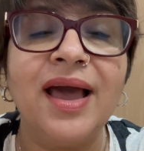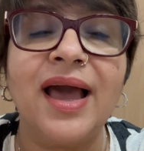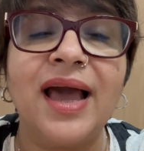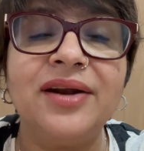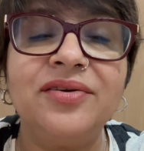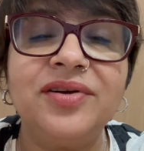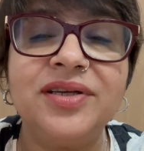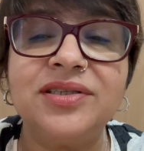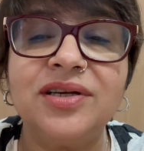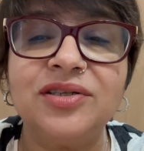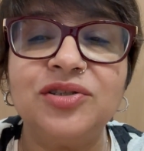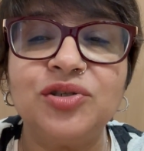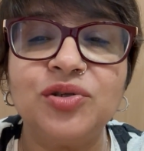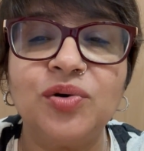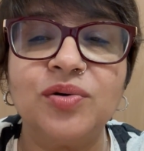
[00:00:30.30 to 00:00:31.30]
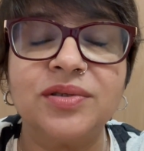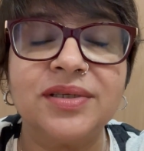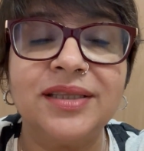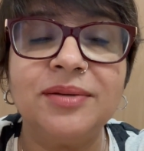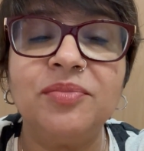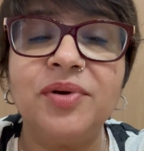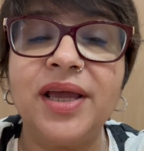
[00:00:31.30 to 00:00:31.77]
And research shows
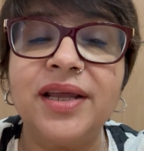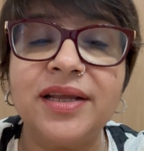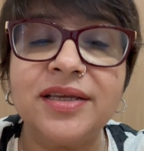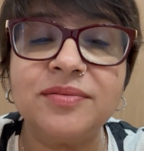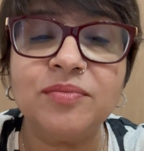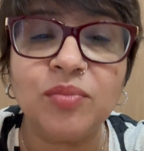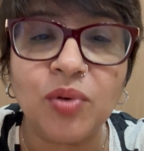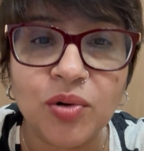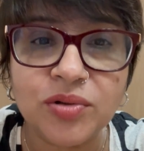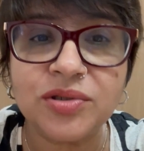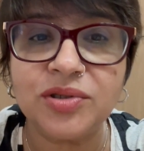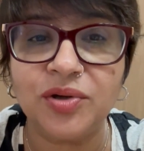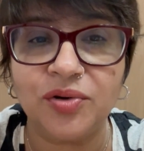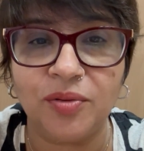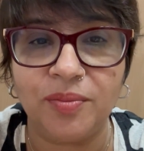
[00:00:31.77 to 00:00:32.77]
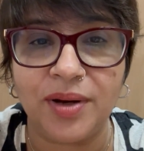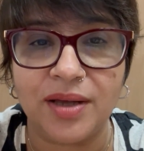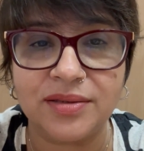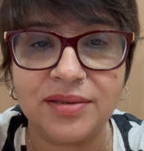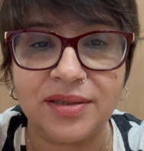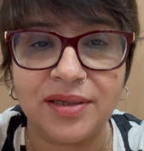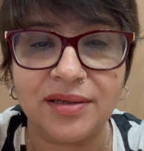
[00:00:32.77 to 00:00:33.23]
that the brain is most
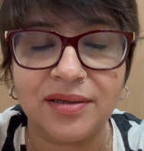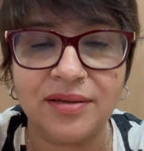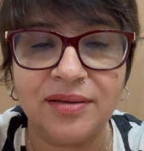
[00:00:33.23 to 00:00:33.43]
neuroplastic,